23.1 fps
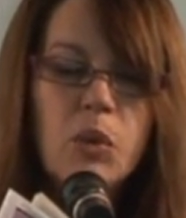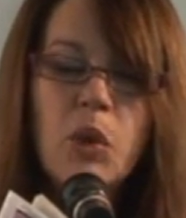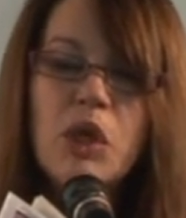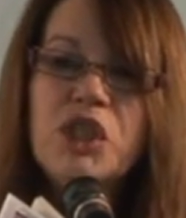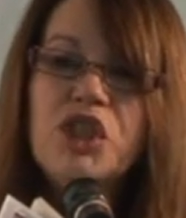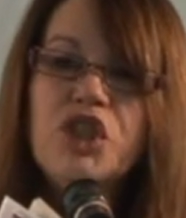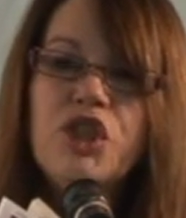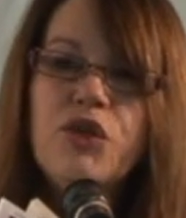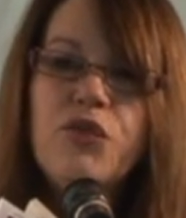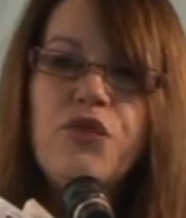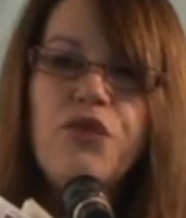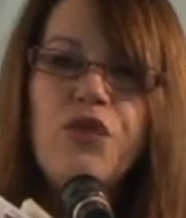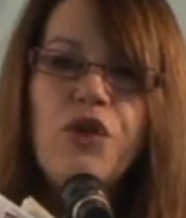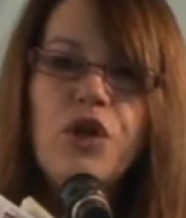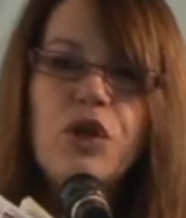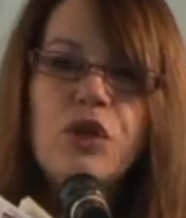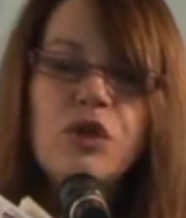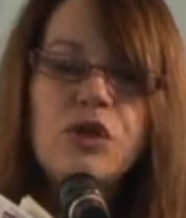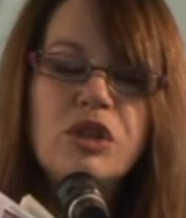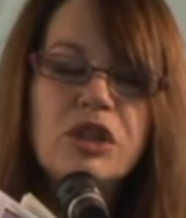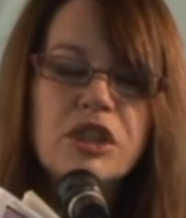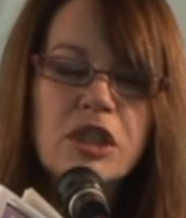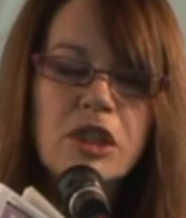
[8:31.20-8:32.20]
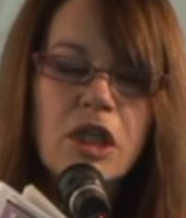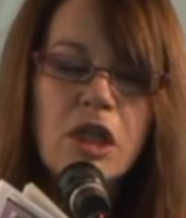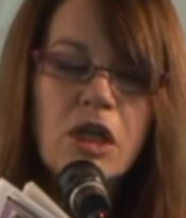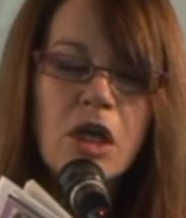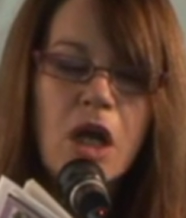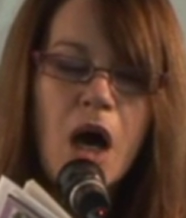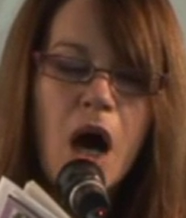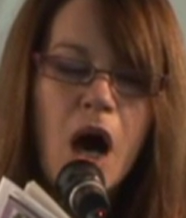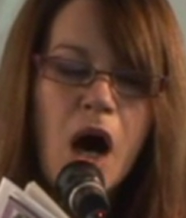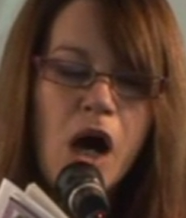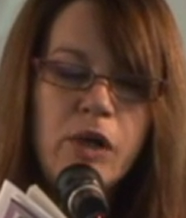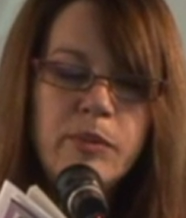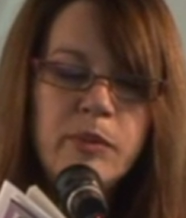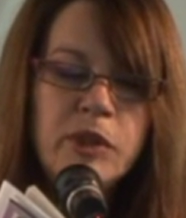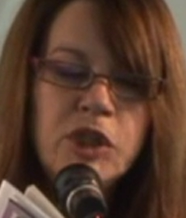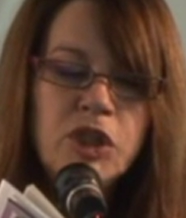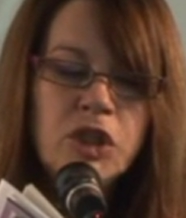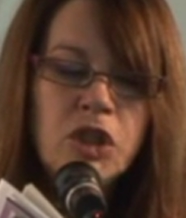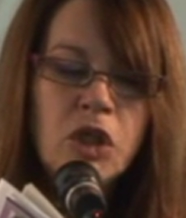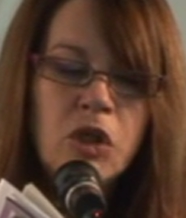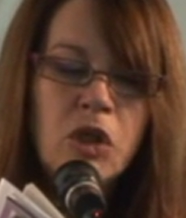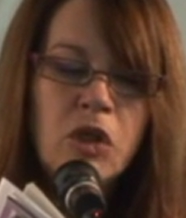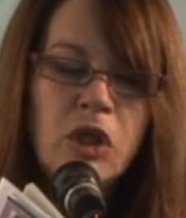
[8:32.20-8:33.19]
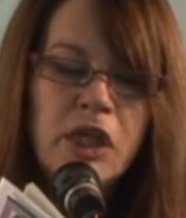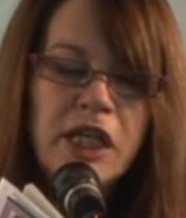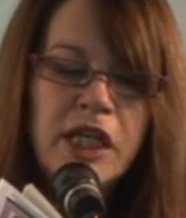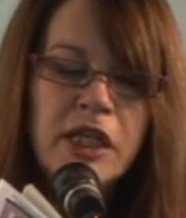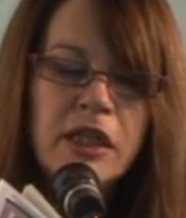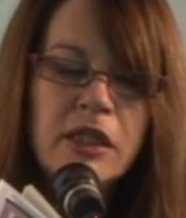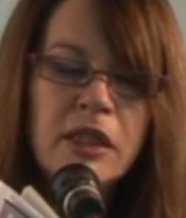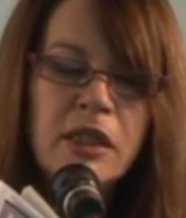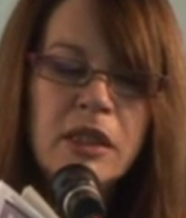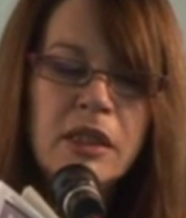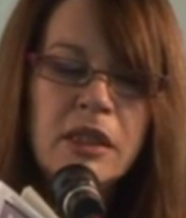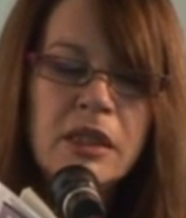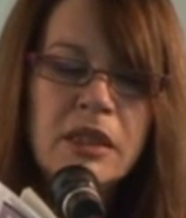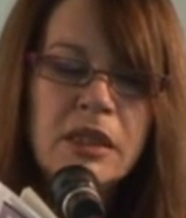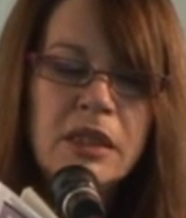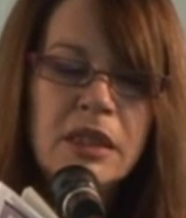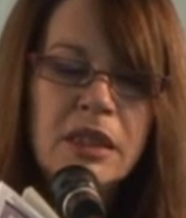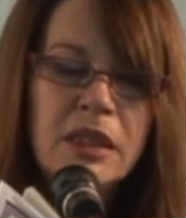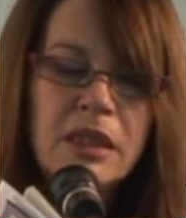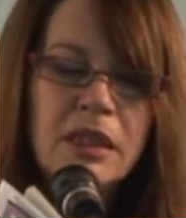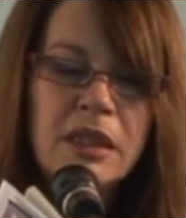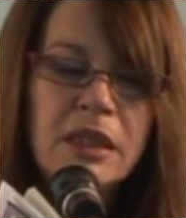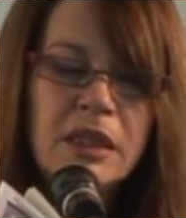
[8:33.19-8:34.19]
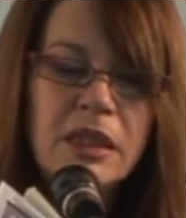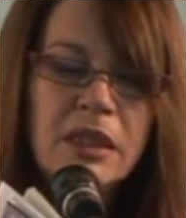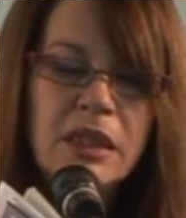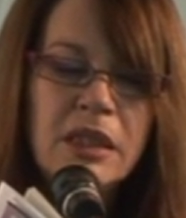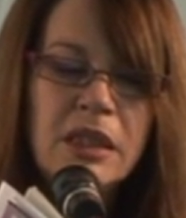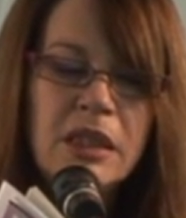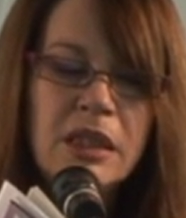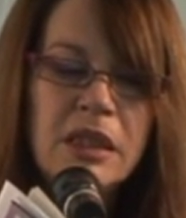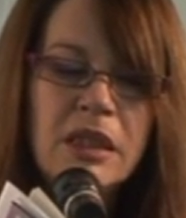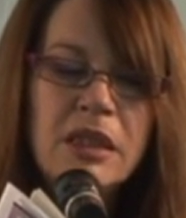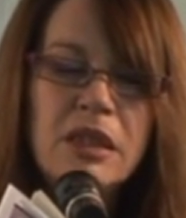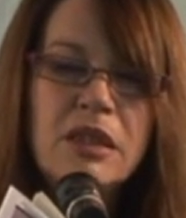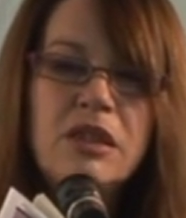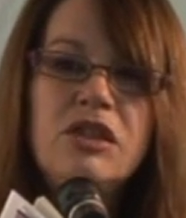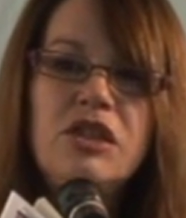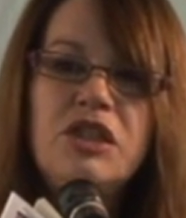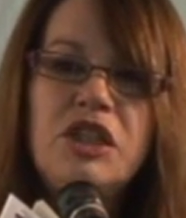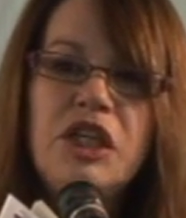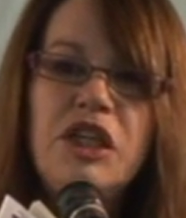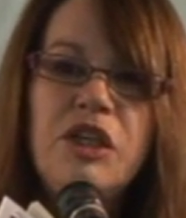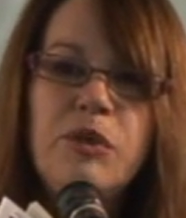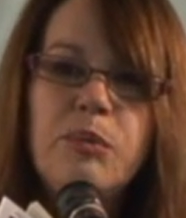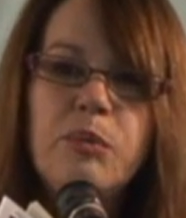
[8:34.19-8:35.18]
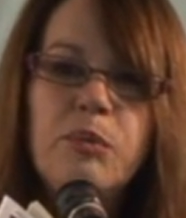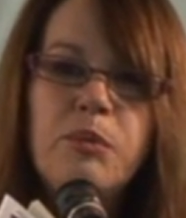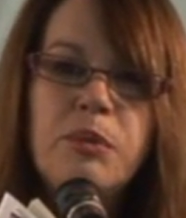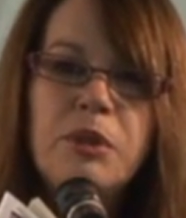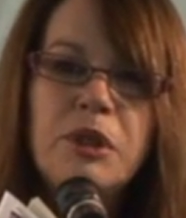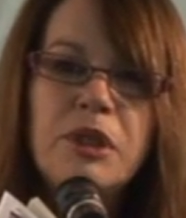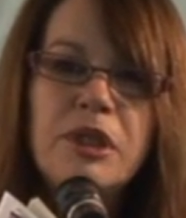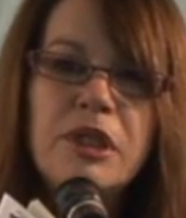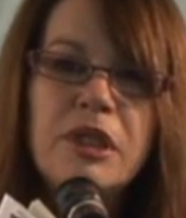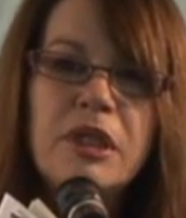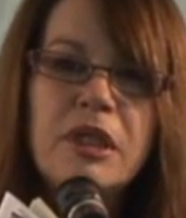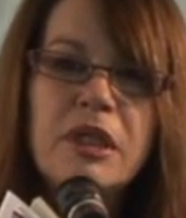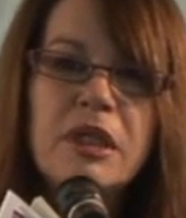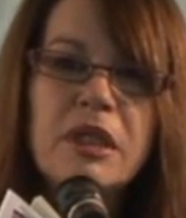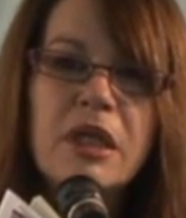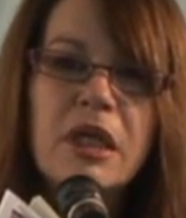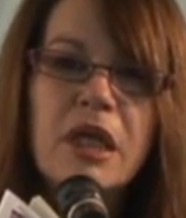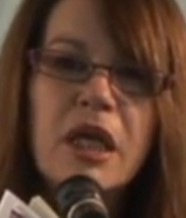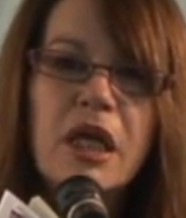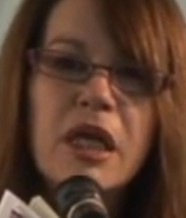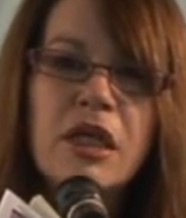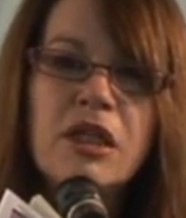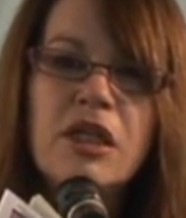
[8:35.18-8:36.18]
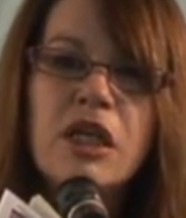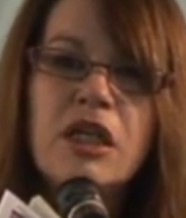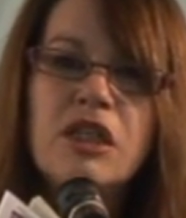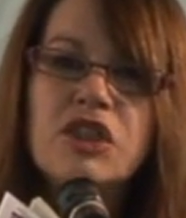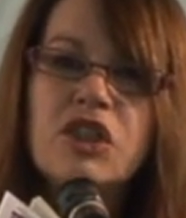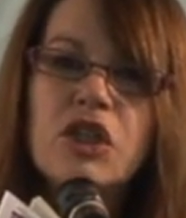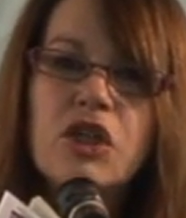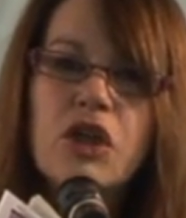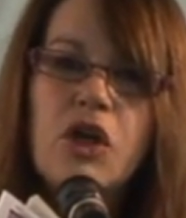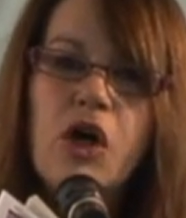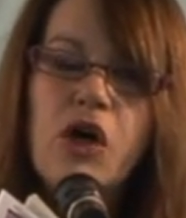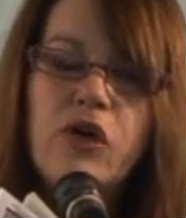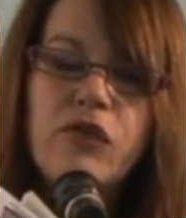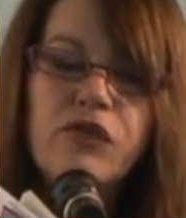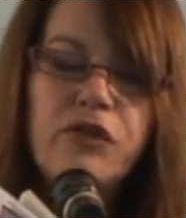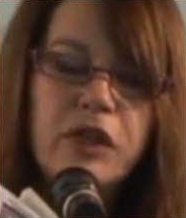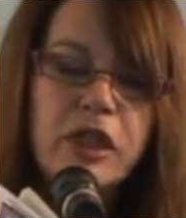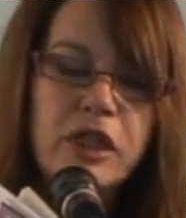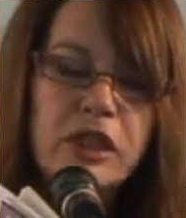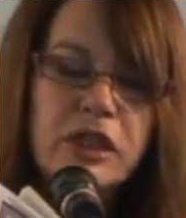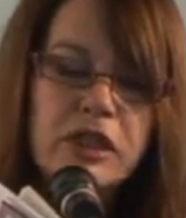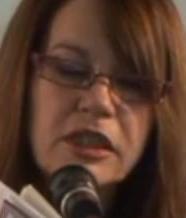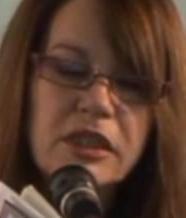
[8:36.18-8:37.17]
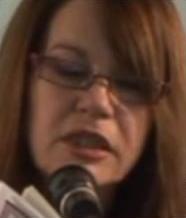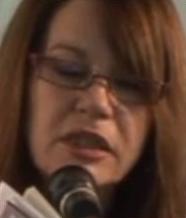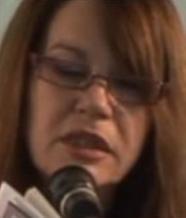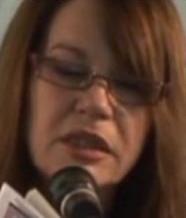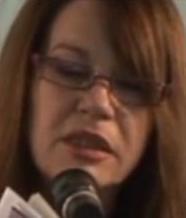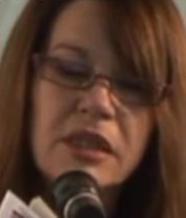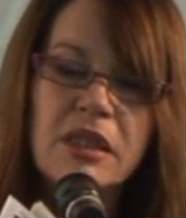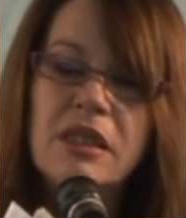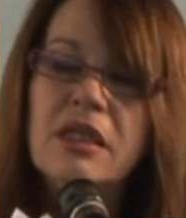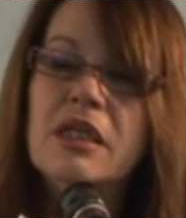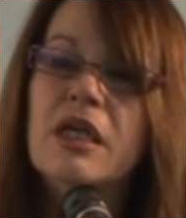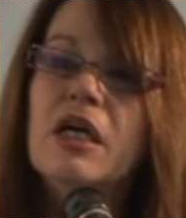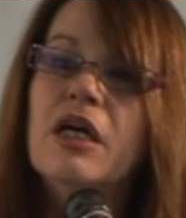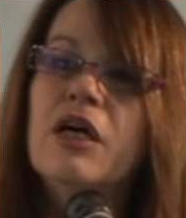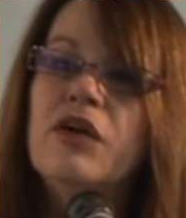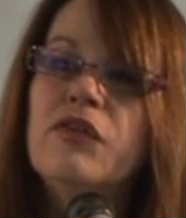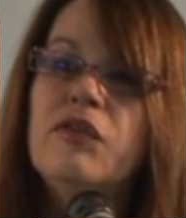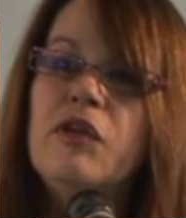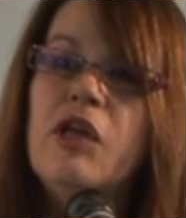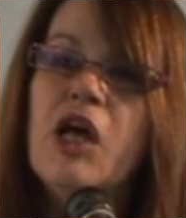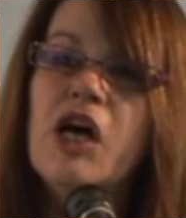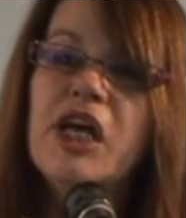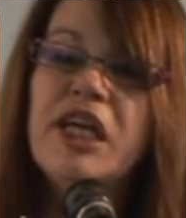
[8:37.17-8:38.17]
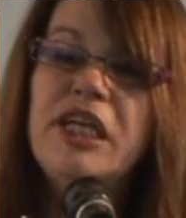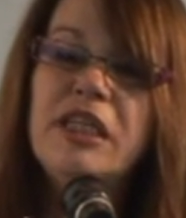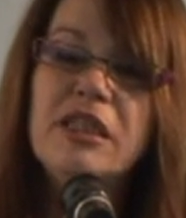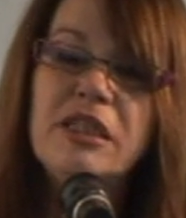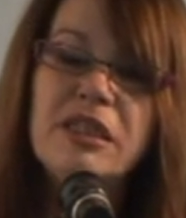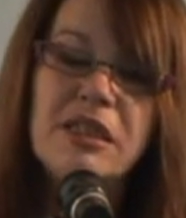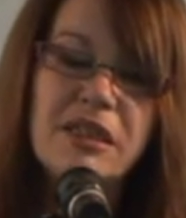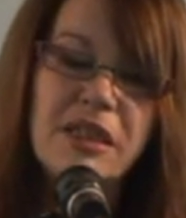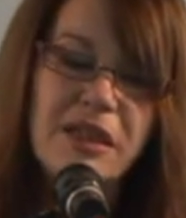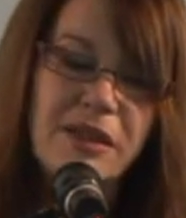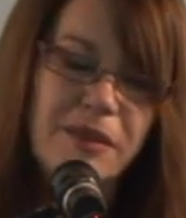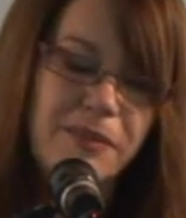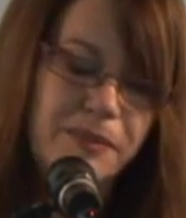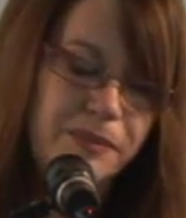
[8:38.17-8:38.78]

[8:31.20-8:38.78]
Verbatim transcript: where she floats in almond oil, deep in her sarcophagus of light.